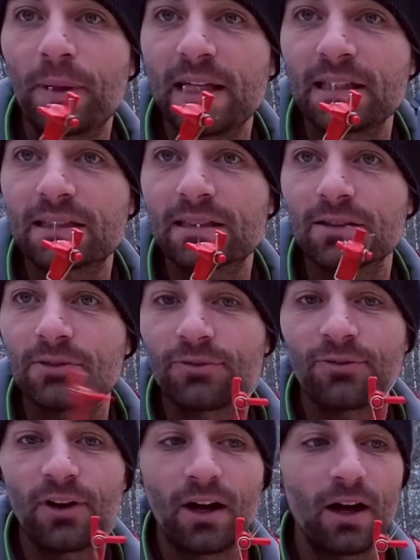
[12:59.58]
piece
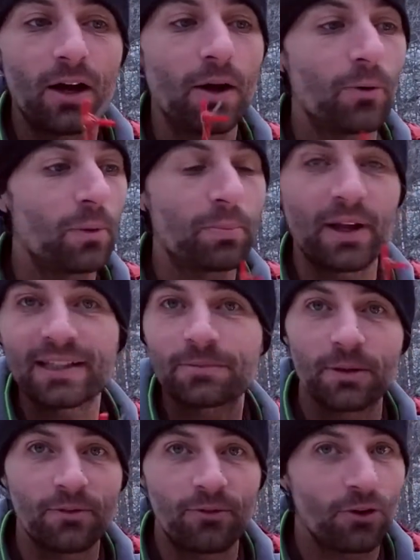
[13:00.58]
of
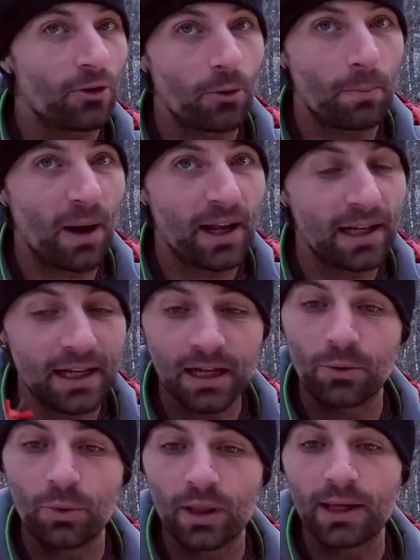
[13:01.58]
replacement for your binding. I
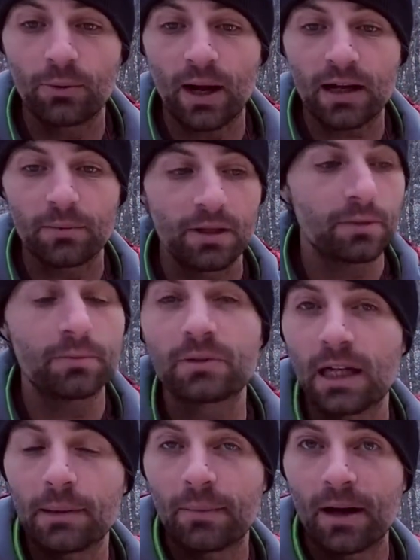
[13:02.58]
really recommend
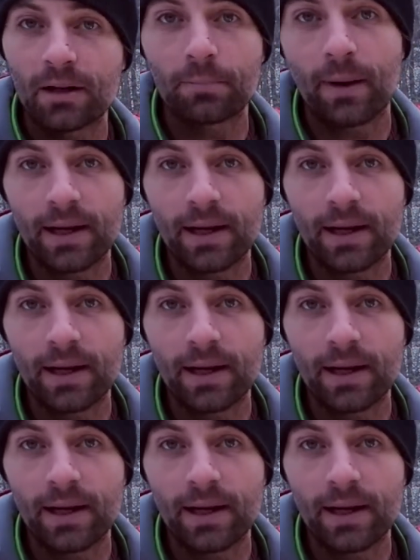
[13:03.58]
Telemark